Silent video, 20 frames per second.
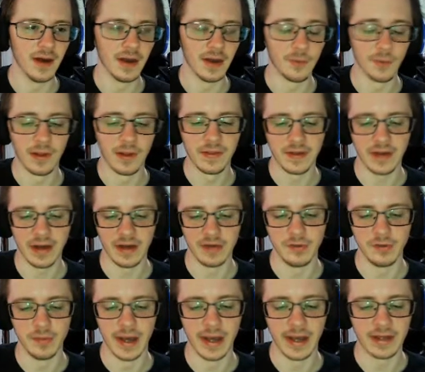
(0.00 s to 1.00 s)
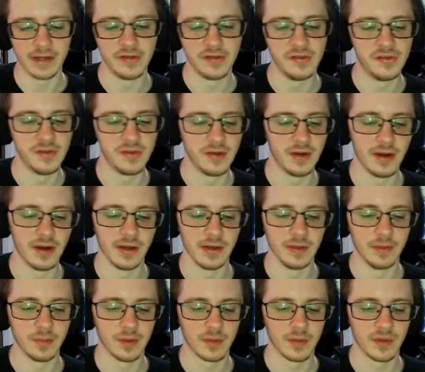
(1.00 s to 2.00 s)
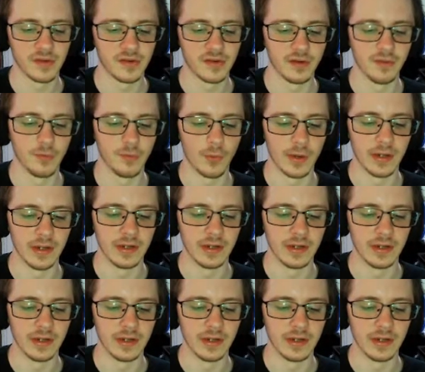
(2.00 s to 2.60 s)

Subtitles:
ran the Kaiju package. I probably should have ran